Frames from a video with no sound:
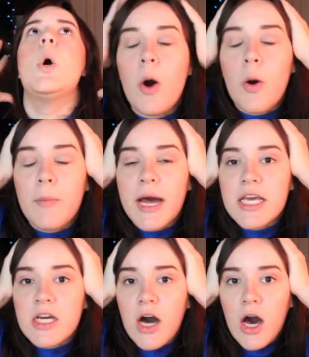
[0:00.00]
oh my
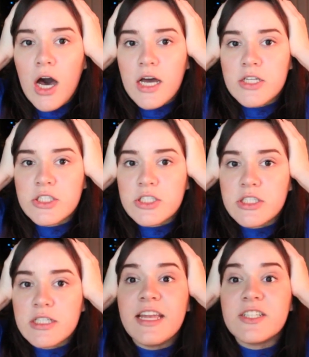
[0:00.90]
gosh,
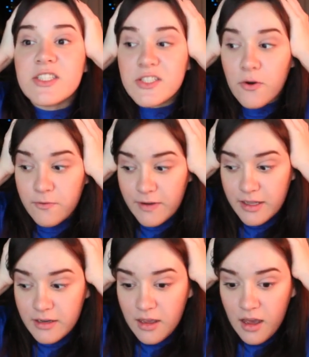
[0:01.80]
it's so
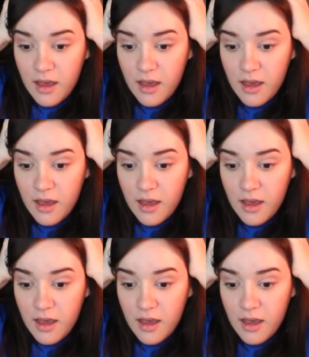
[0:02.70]
fun.